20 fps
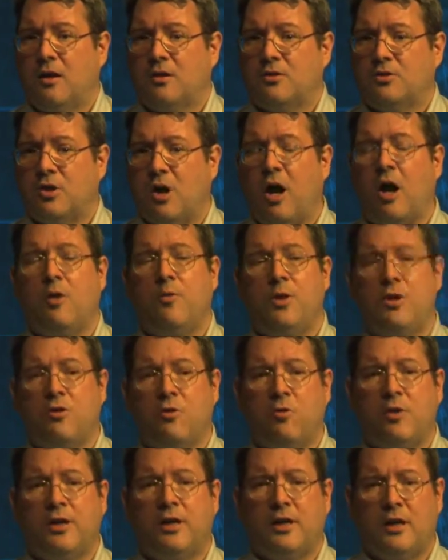So how are you
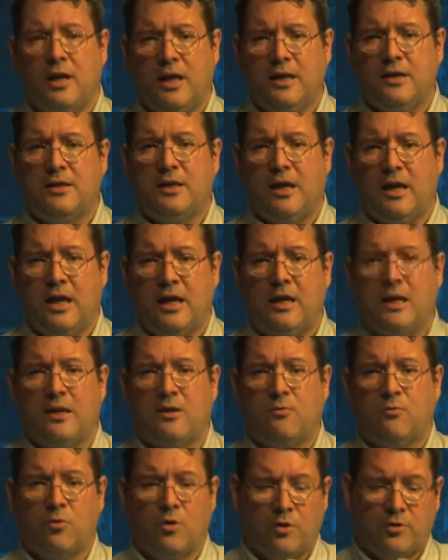going to collect any
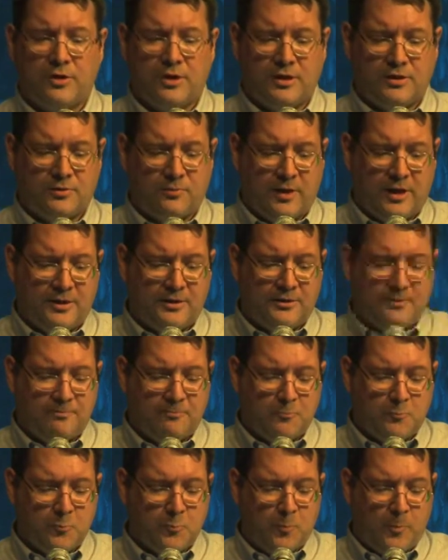royalties rates?
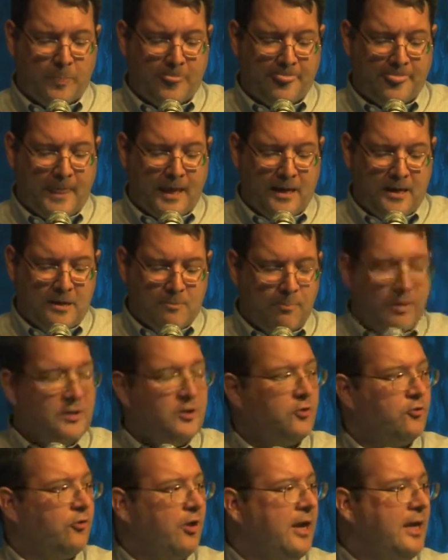But
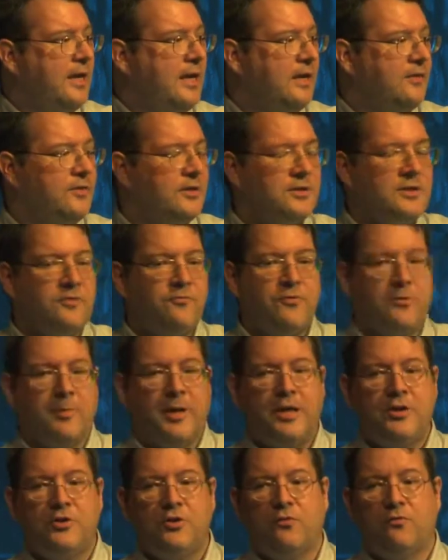to try and get this
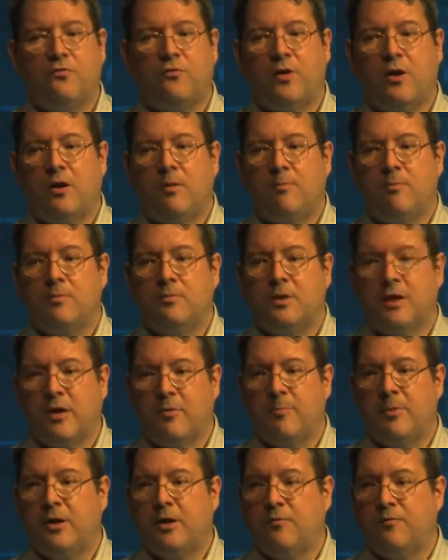information from the
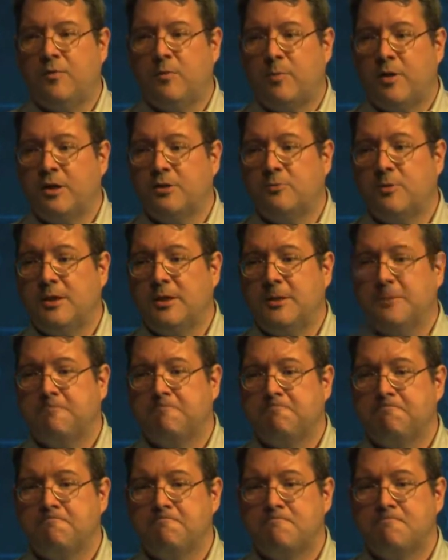government of New Brunswick
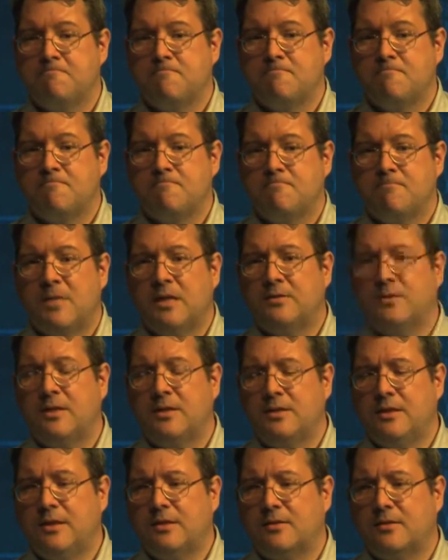doesn't
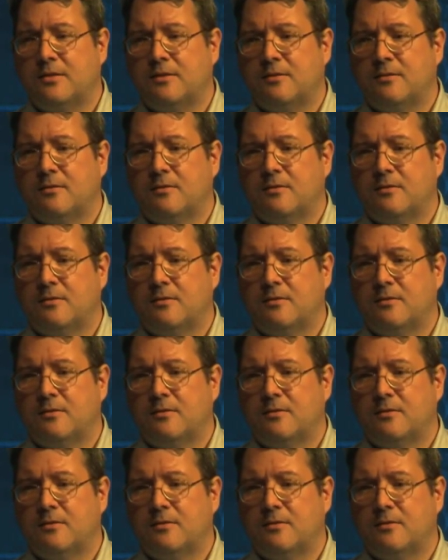exist.